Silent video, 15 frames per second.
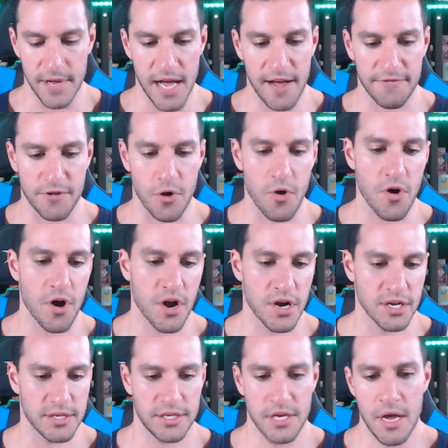Of
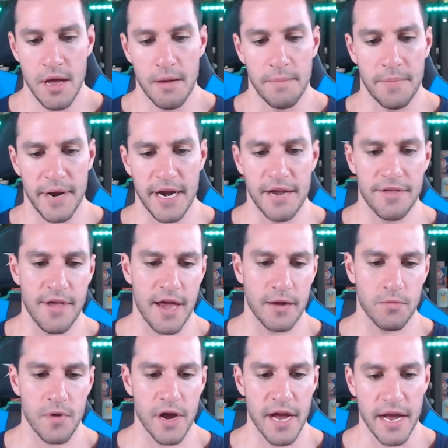course, be
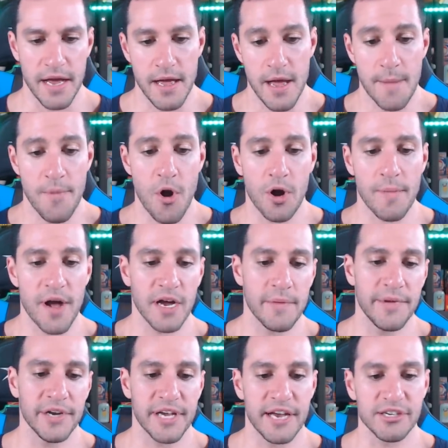that way. Pokemon
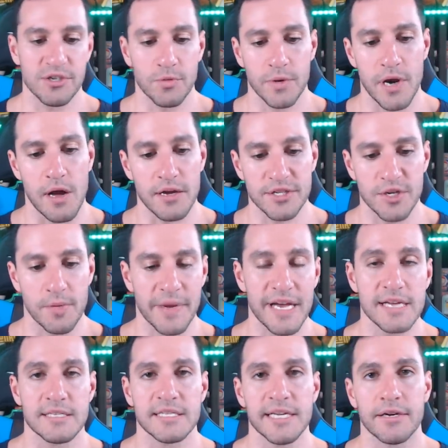Communication would also be
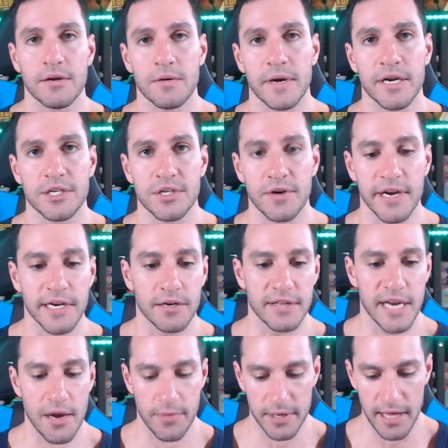a secret rare trainer
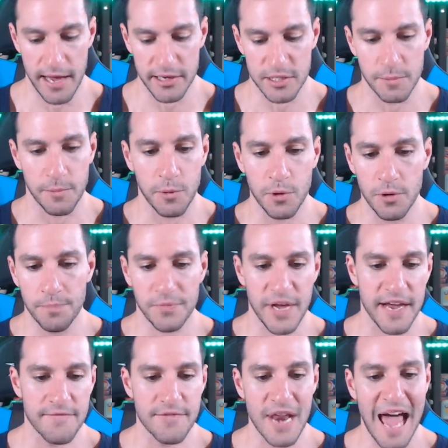that I would like to pull.
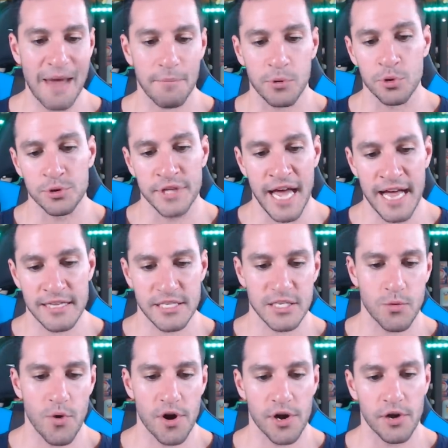I have not pulled that.
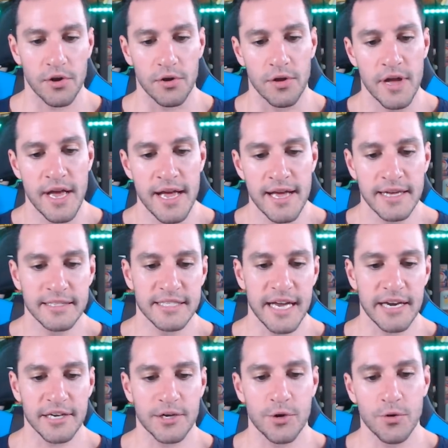Squirtle,
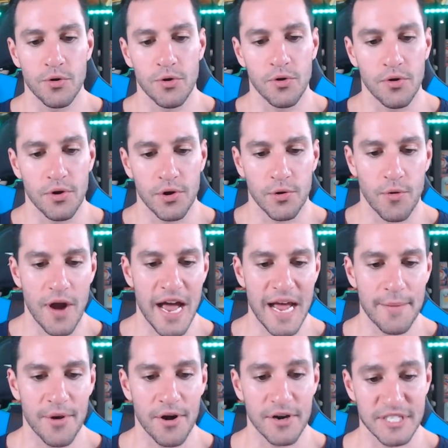Tentacool,
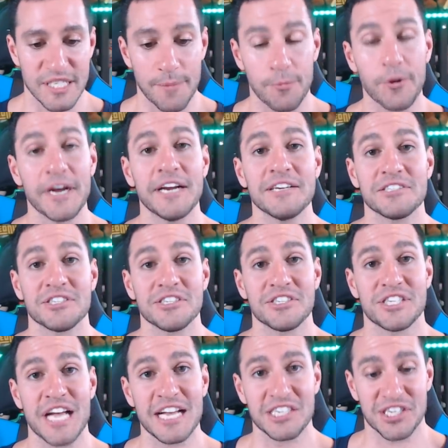Grimer, Sabrina's
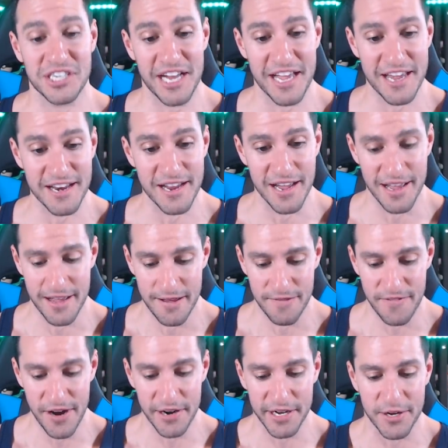Suggestion.
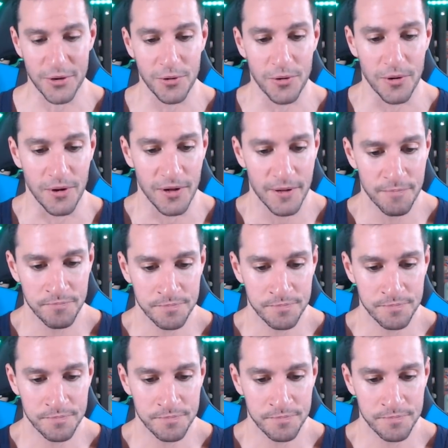Very cool.